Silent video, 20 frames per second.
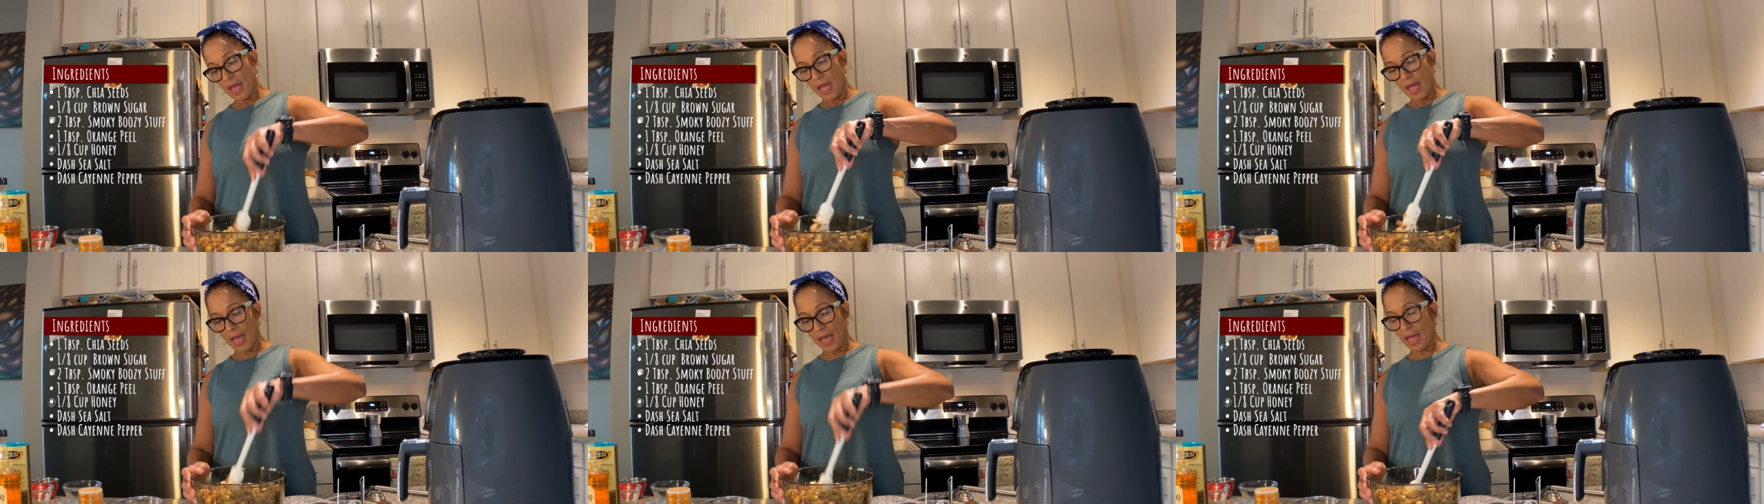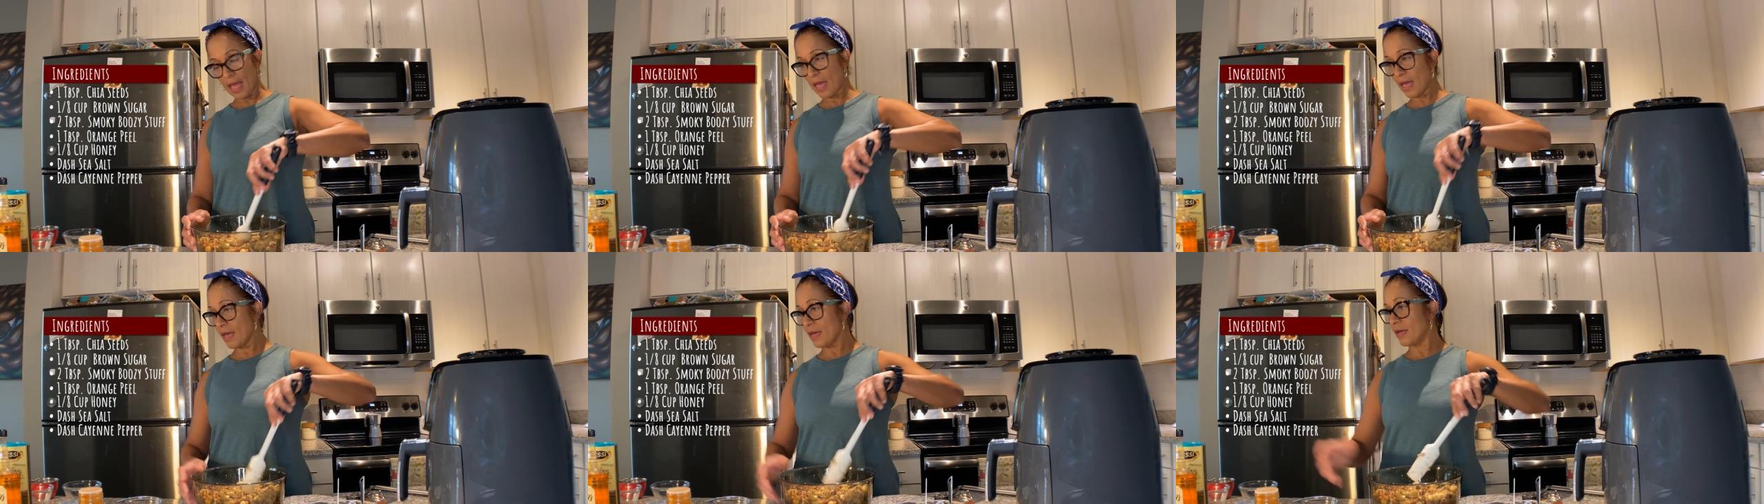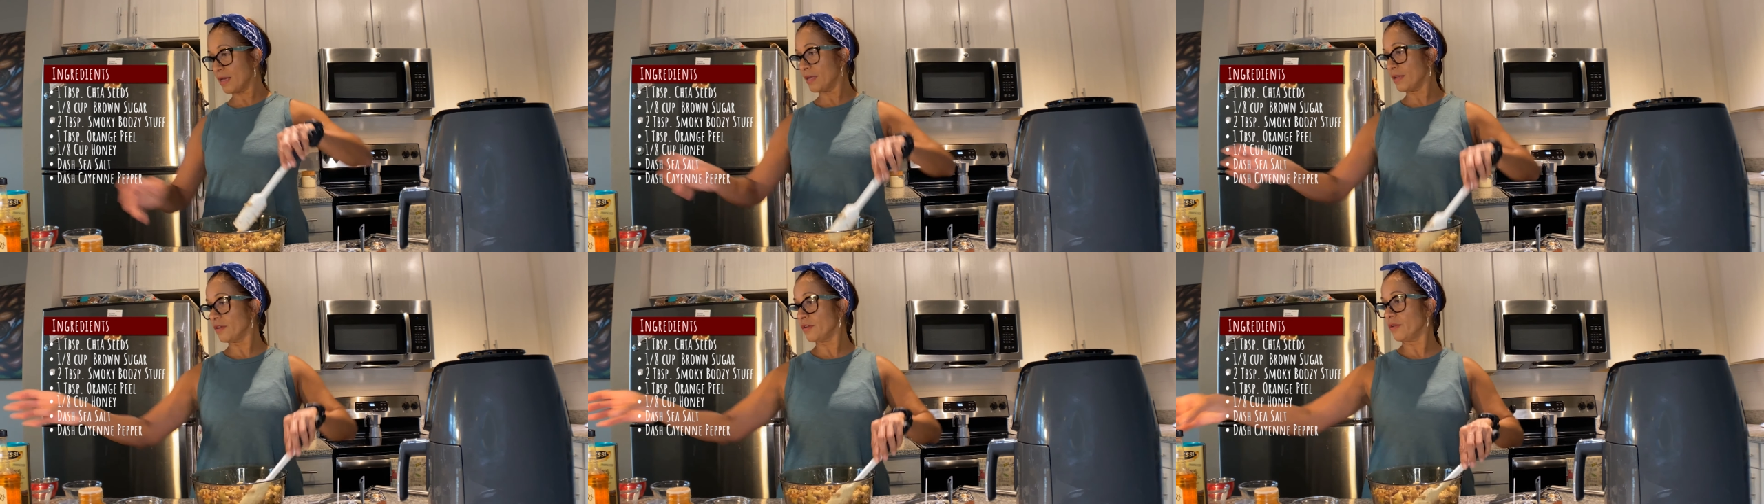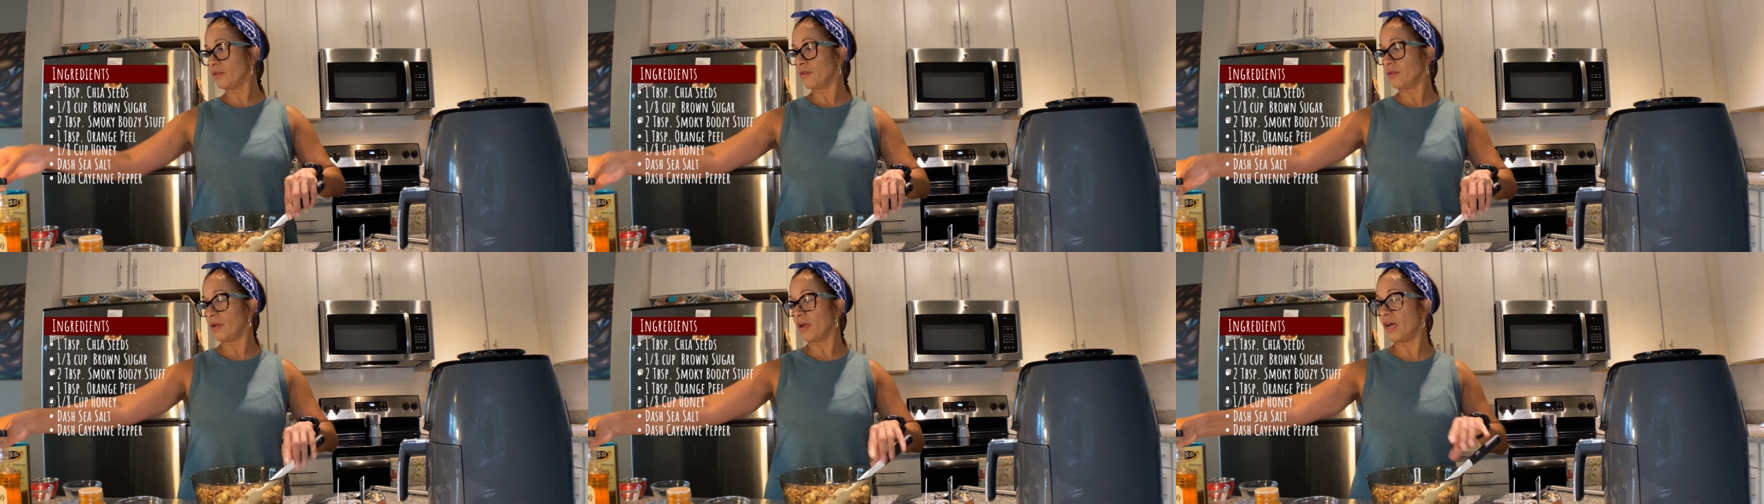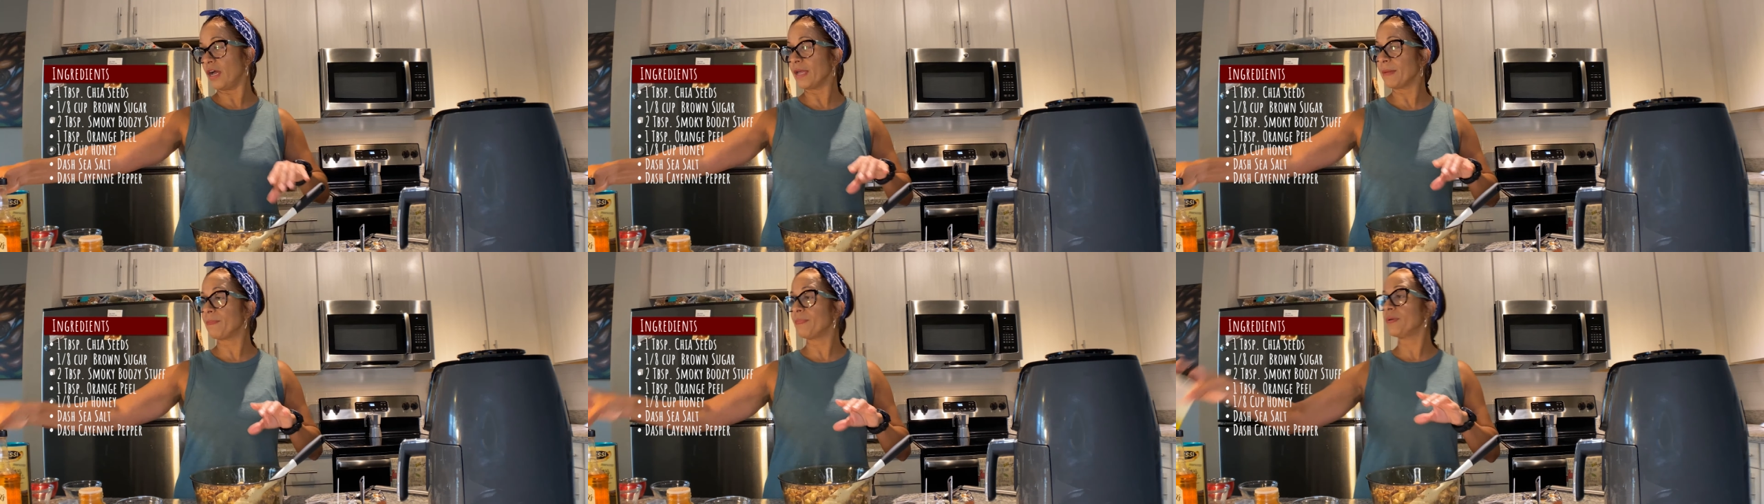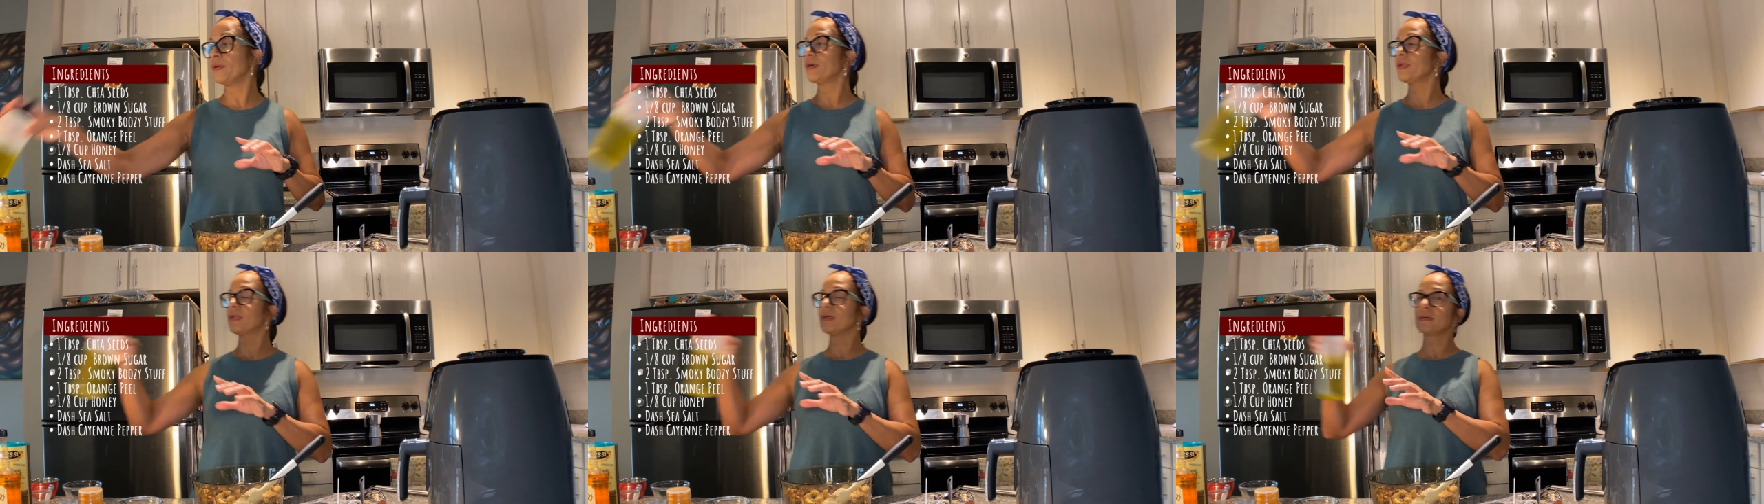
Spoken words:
And I put